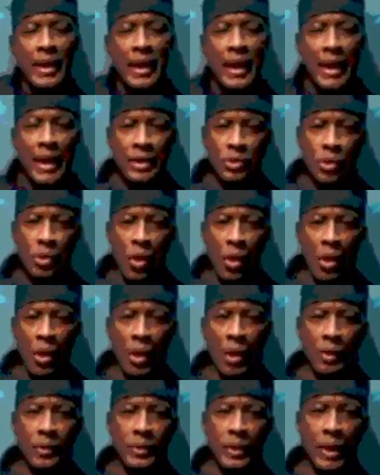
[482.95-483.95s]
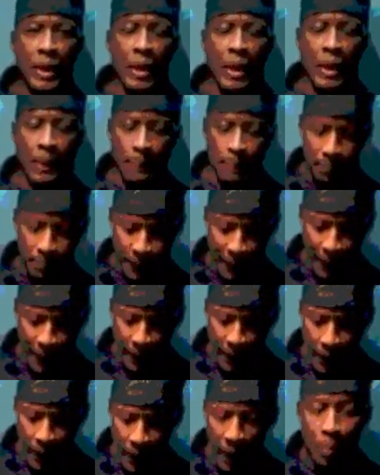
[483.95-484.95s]
It's called a
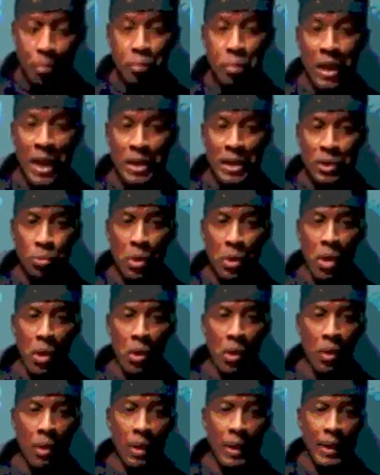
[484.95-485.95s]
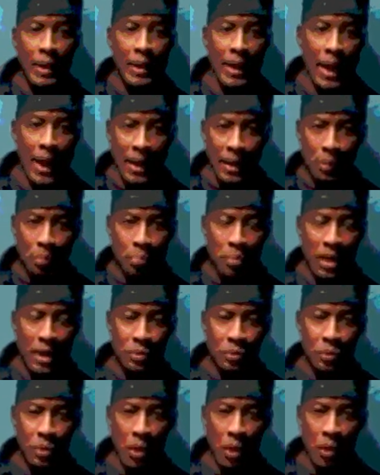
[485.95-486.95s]
press roll, and the
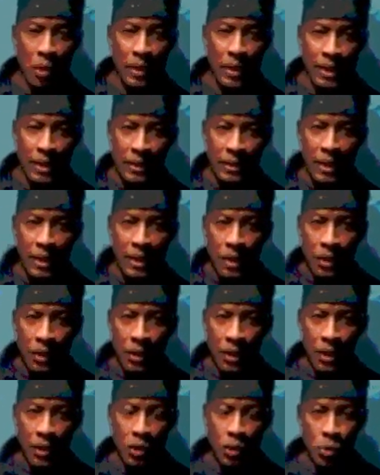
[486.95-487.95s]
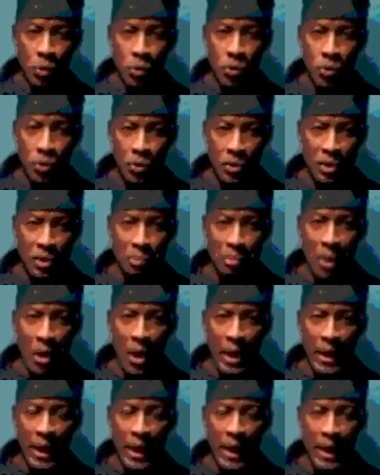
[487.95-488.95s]
press roll is you're going to use your
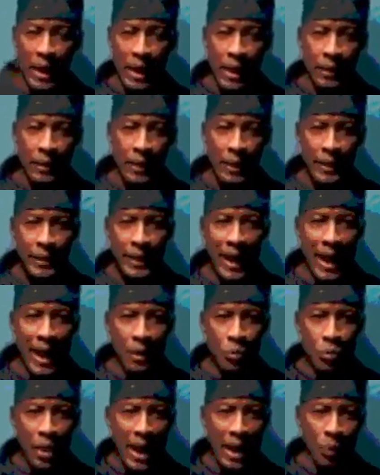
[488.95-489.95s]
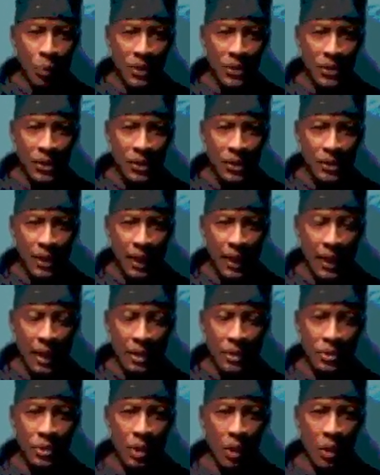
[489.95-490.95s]
smart hand. Now I write with this
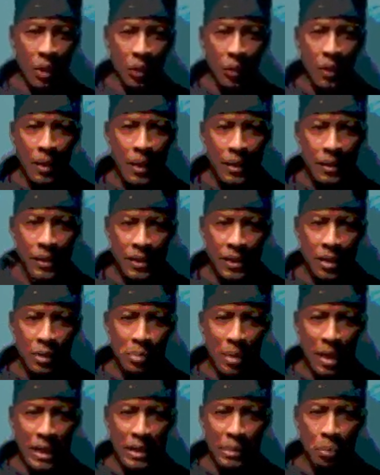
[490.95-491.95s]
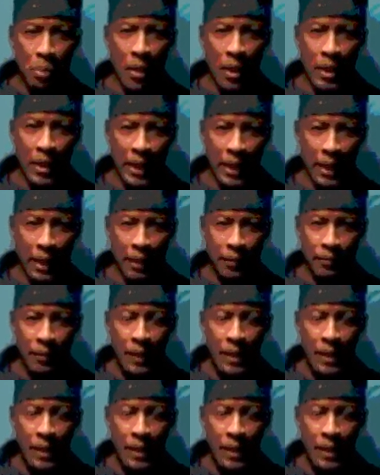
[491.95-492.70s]
hand, so this is my smart hand.